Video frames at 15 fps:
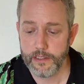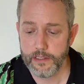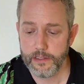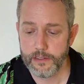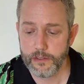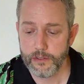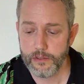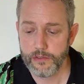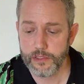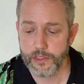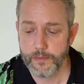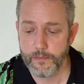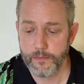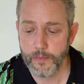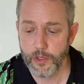
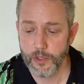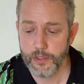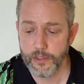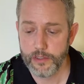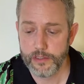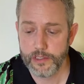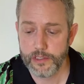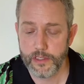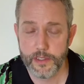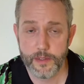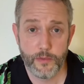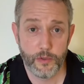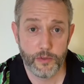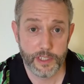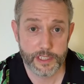gruesome murders on the
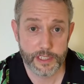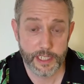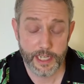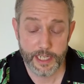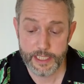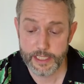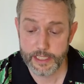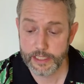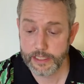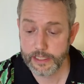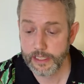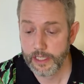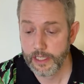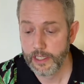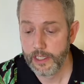moonless
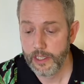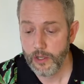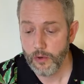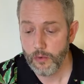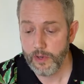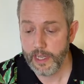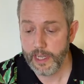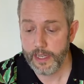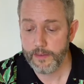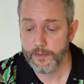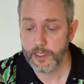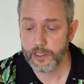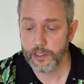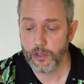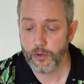nights. We have
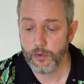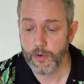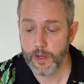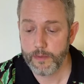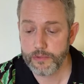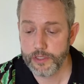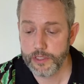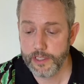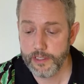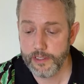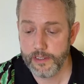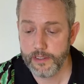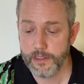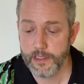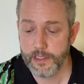the
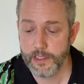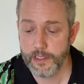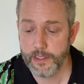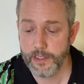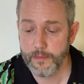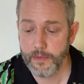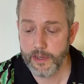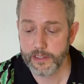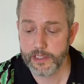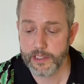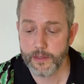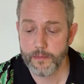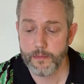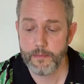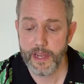corruption amongst
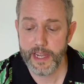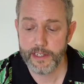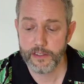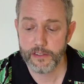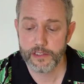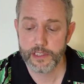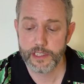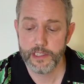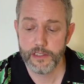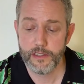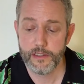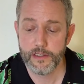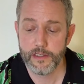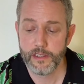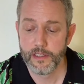the Bankers
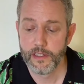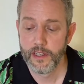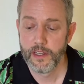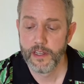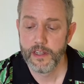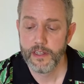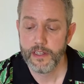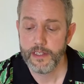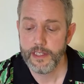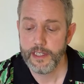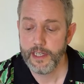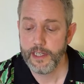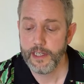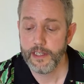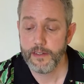Guild
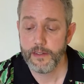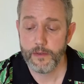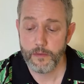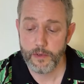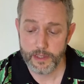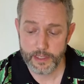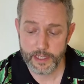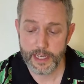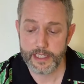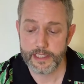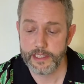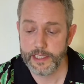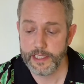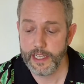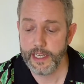with
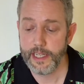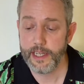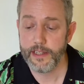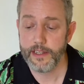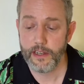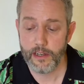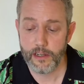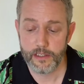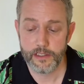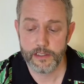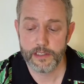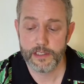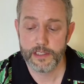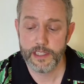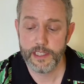Castinella, the
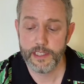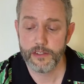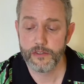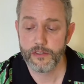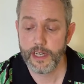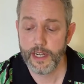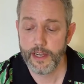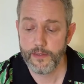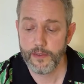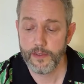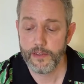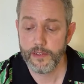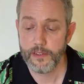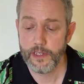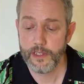Augustine
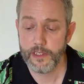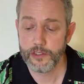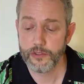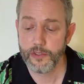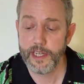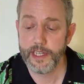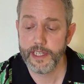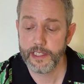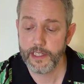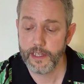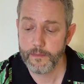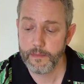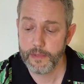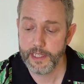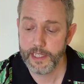Trading
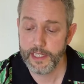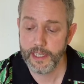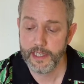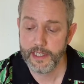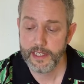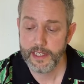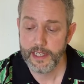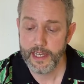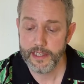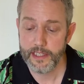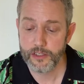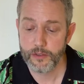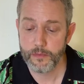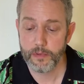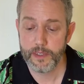Company, and the
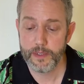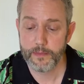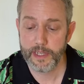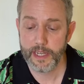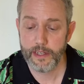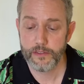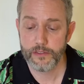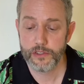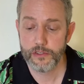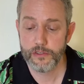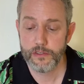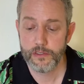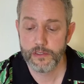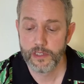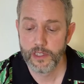Supreme Council.